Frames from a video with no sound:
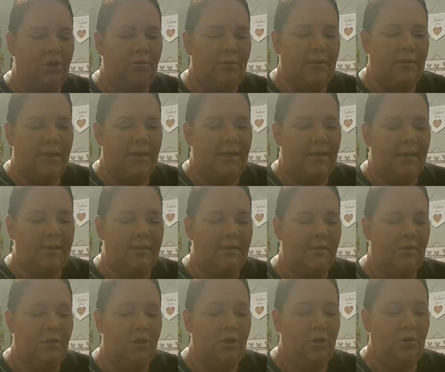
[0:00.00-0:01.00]
two things,
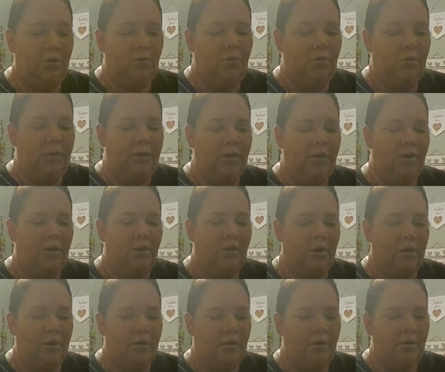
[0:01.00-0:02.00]
you and
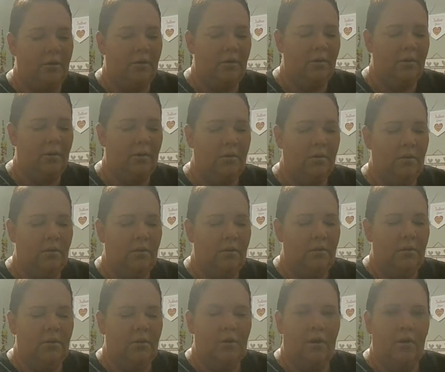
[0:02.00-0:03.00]
her.
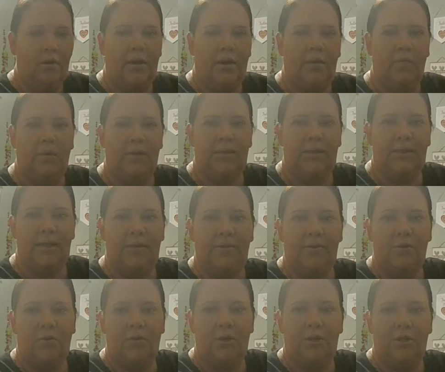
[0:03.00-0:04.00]
Okay, what's the
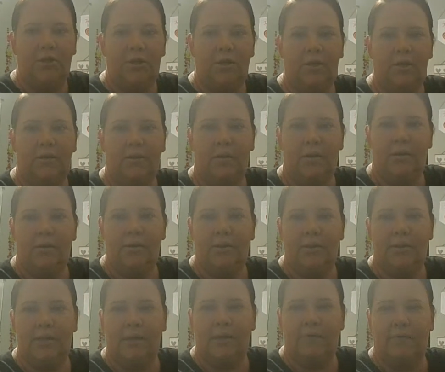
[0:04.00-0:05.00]
other question? I'll
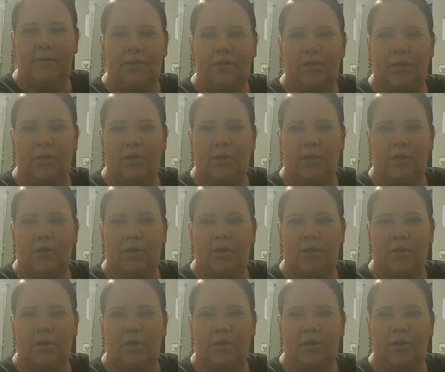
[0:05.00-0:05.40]
see if each